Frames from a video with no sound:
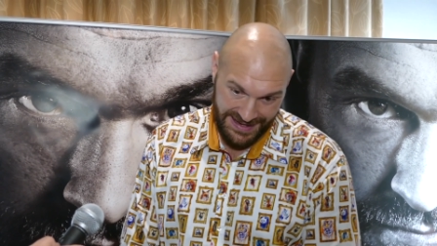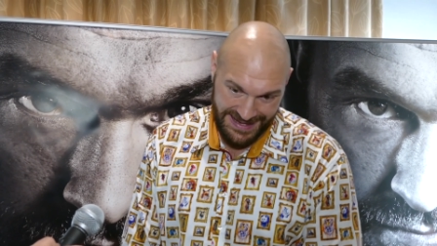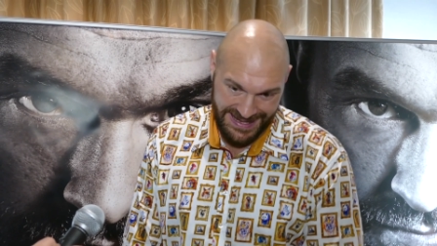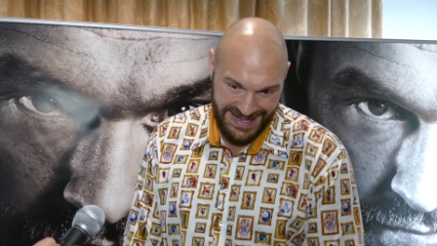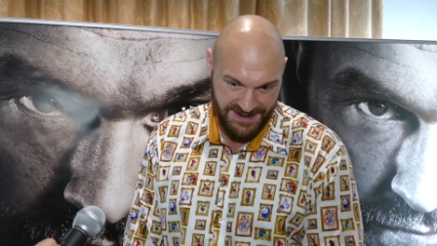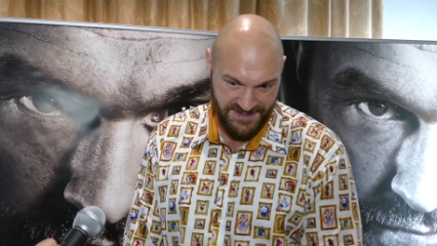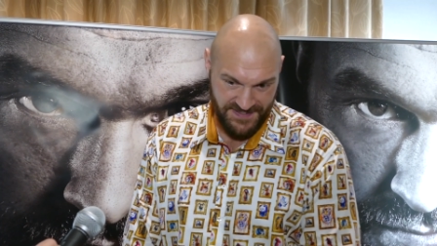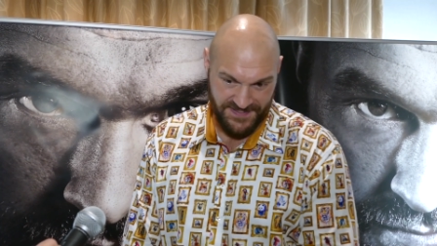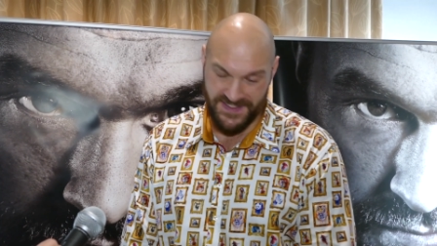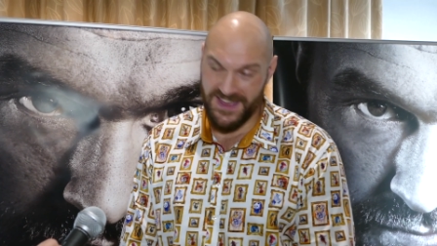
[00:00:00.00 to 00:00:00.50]

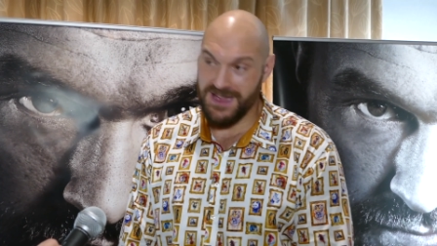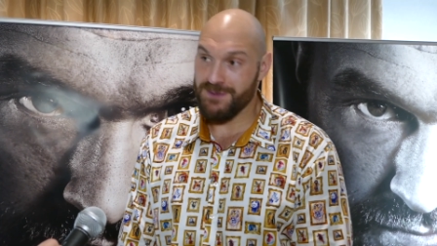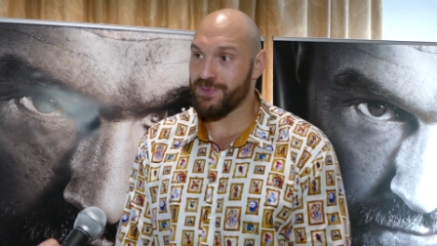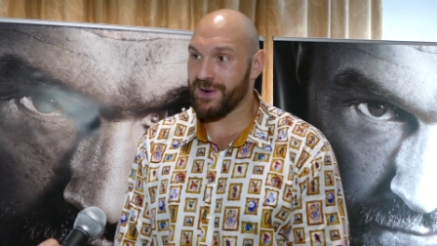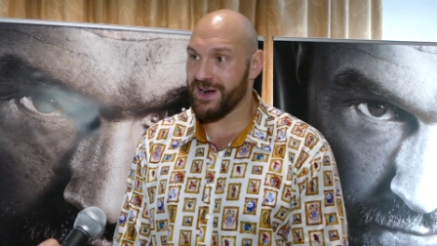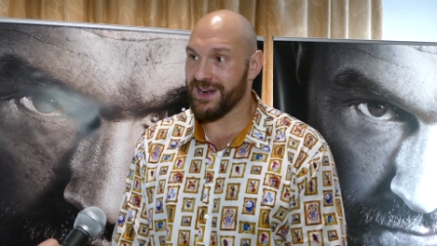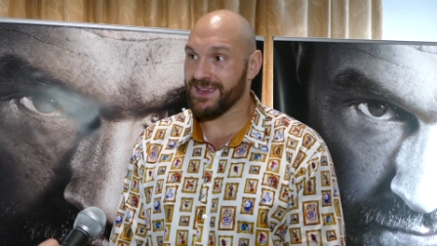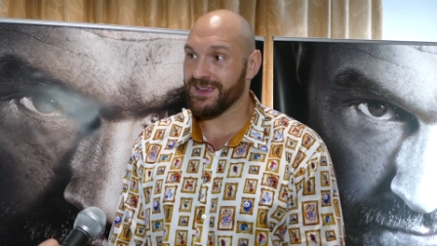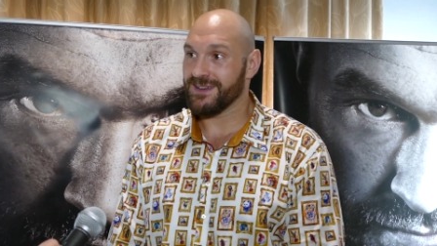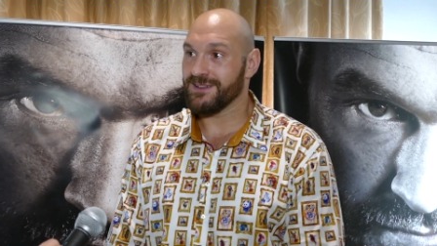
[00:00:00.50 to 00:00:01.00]
if they
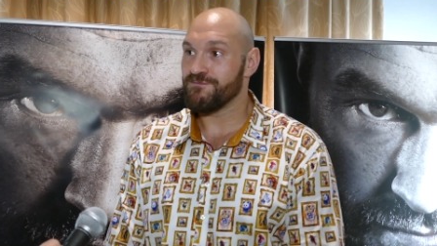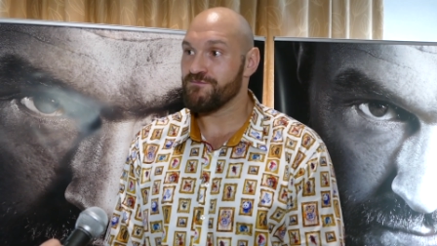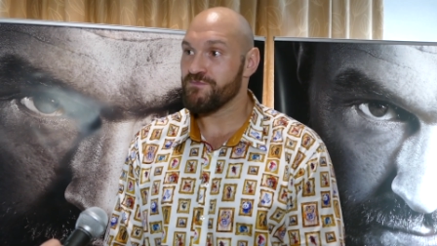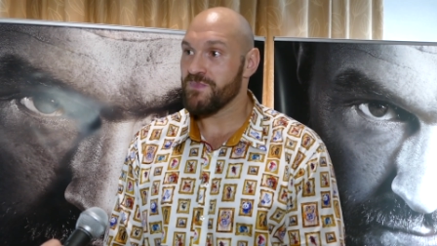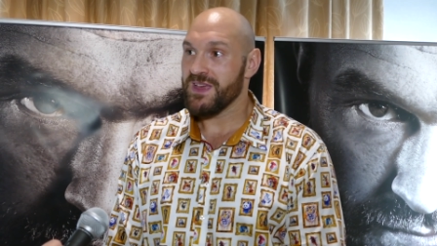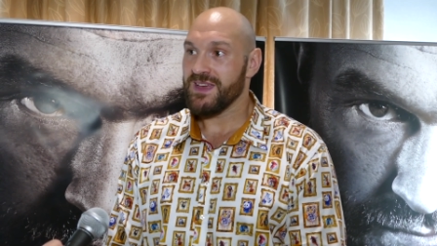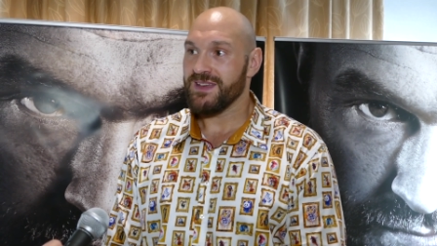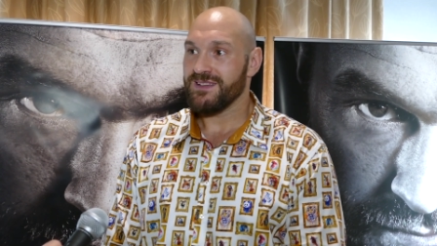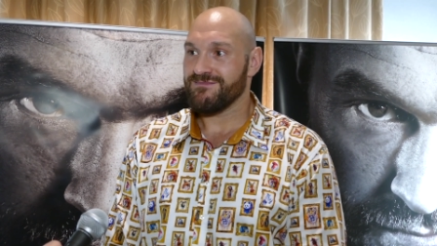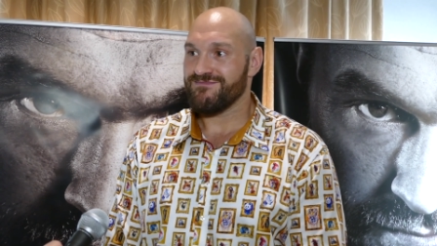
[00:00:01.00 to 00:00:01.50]
bring
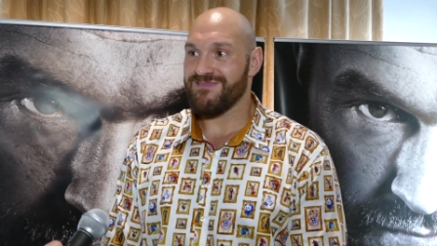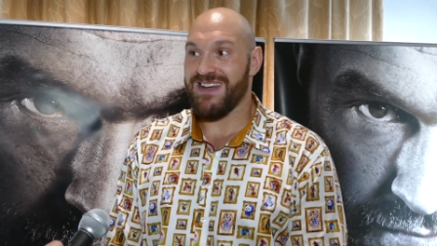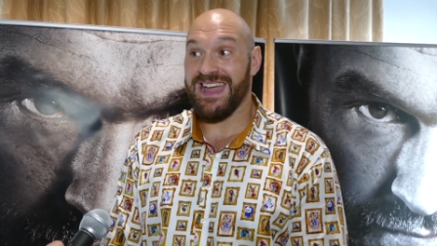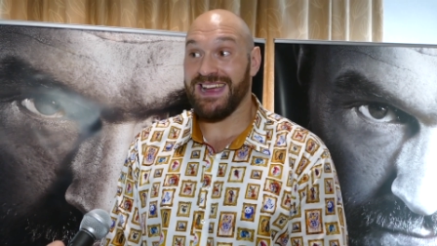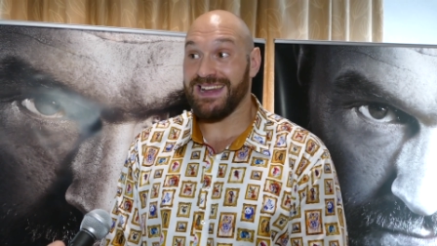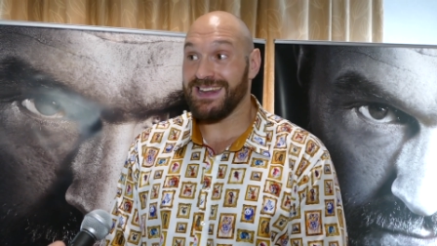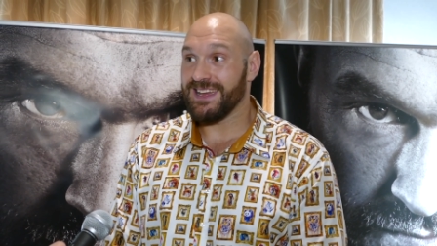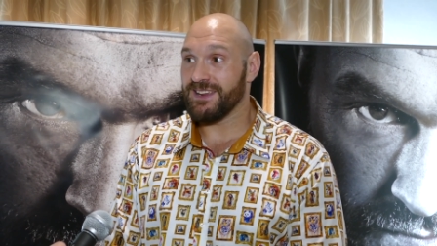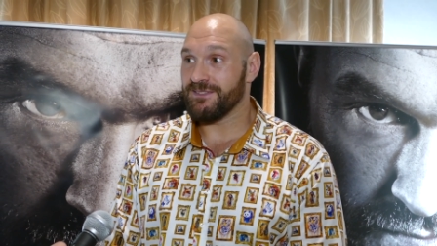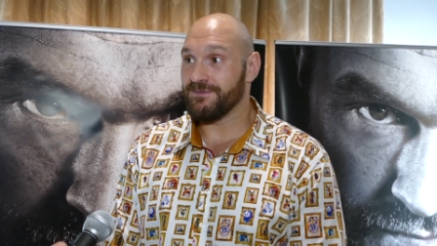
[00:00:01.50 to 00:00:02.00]

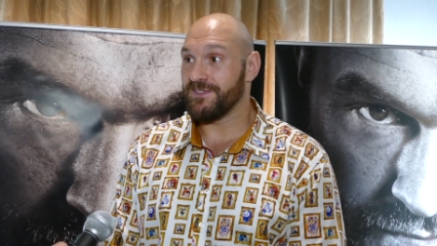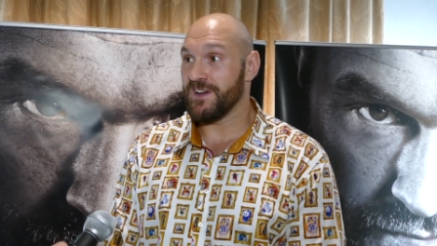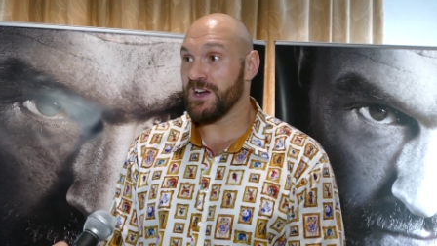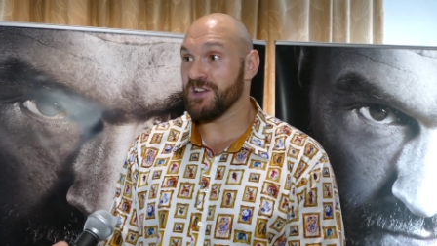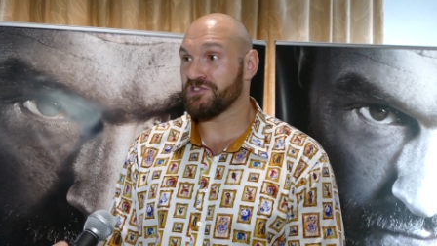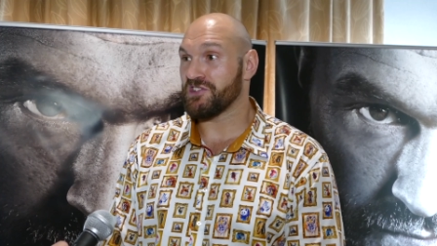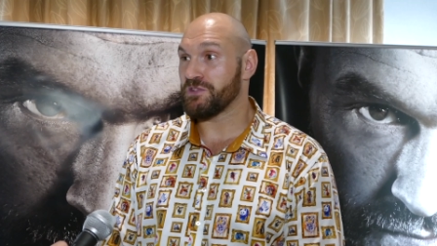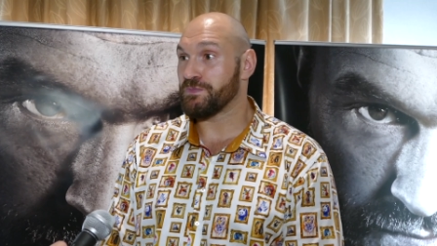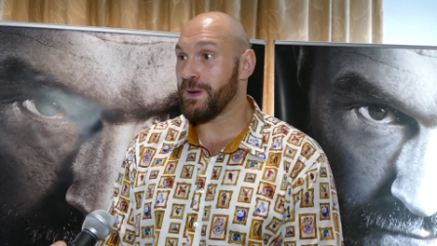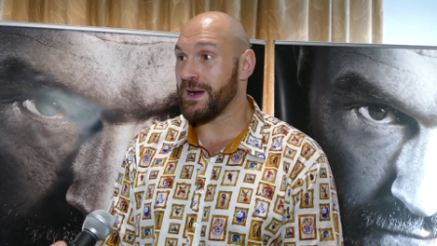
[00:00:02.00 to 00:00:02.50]
Alien
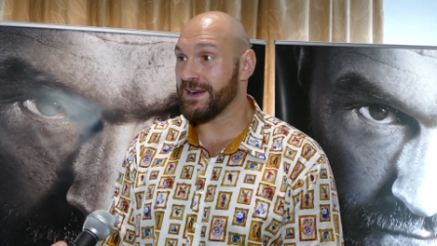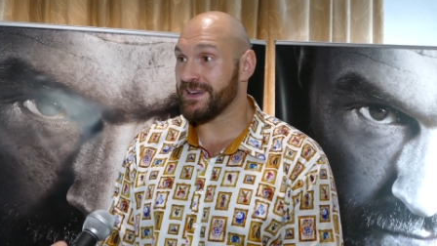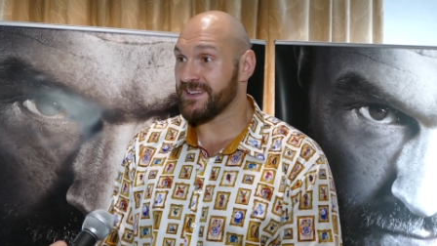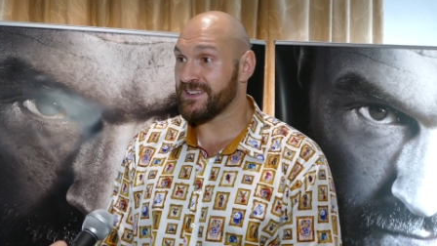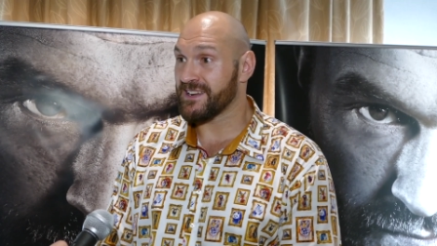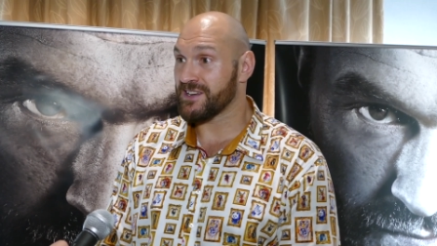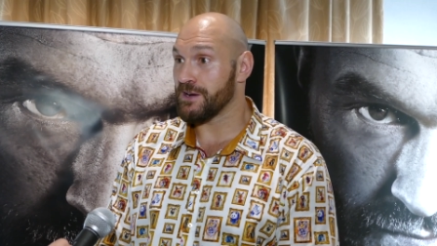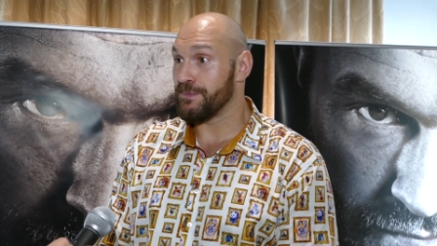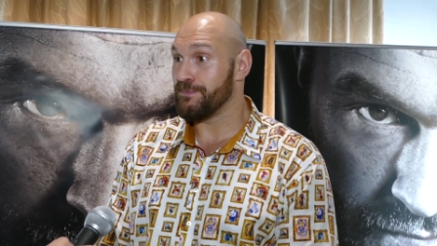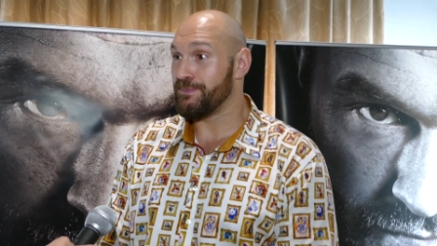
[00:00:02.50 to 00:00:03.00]
versus
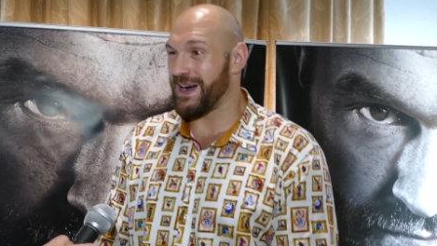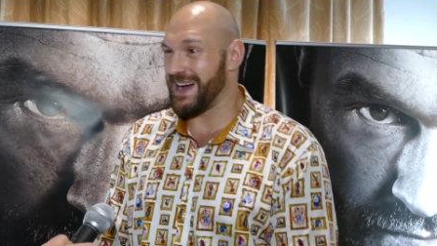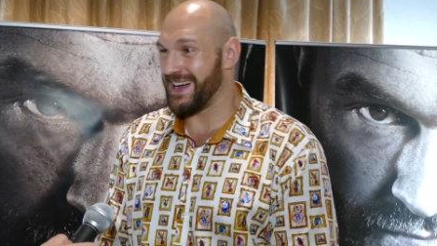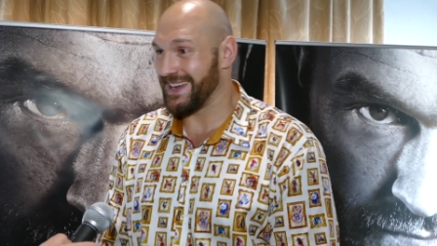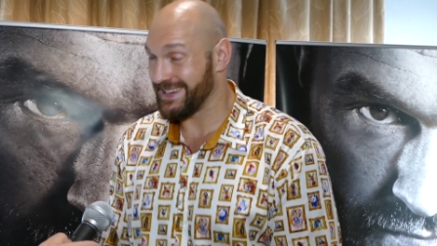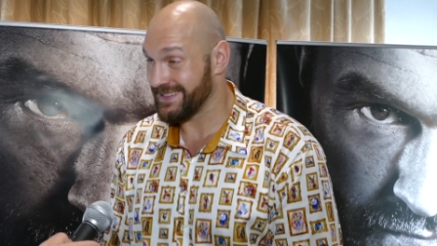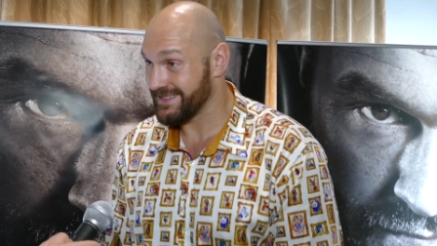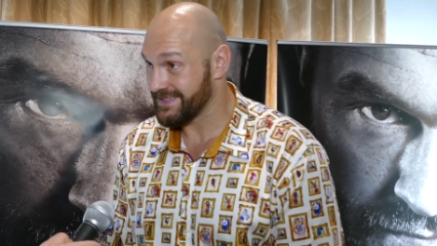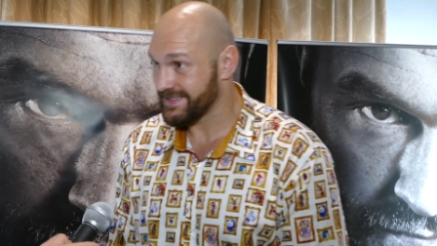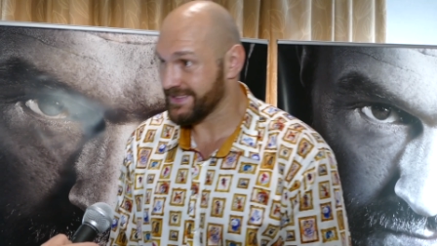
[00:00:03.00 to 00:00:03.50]
Predator
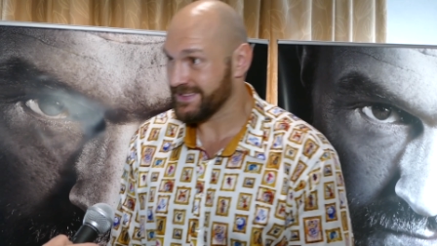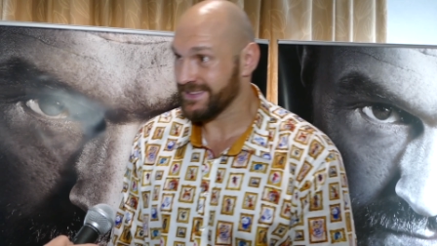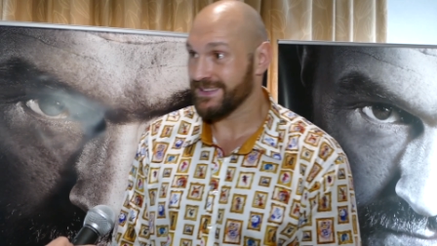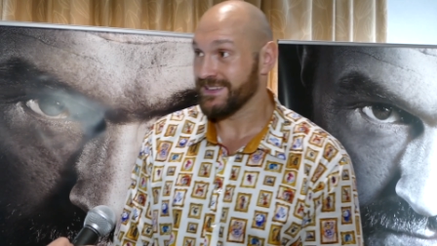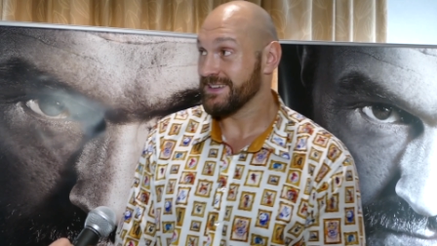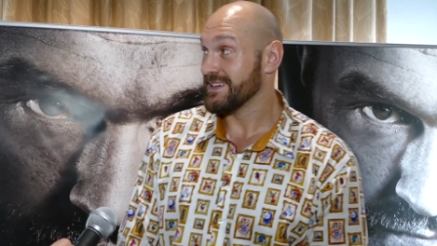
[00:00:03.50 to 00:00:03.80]
combined